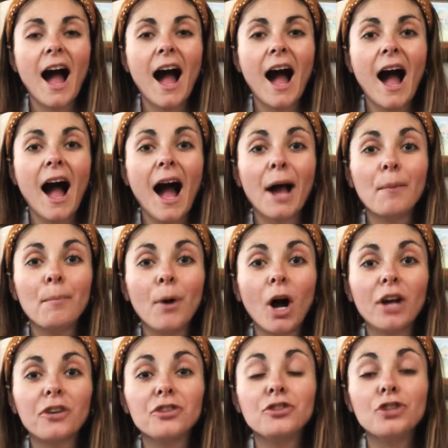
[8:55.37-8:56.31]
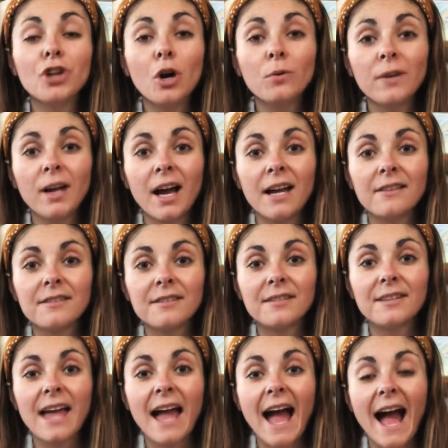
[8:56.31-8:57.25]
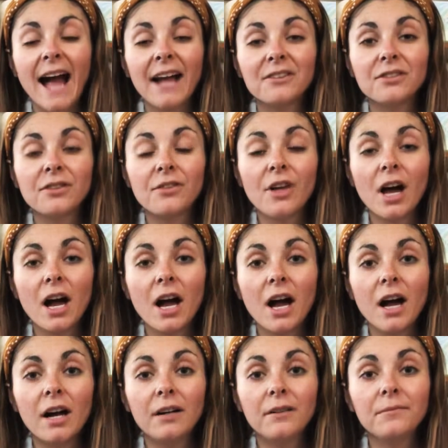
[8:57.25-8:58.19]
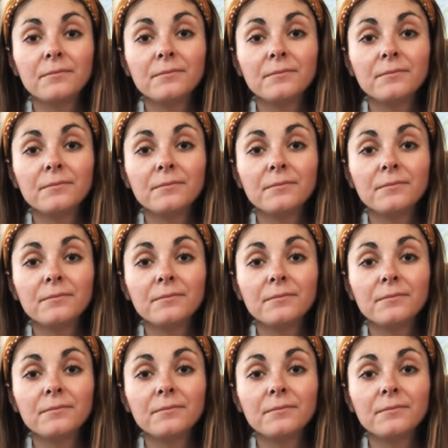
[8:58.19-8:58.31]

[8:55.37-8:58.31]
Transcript: I bought donuts at the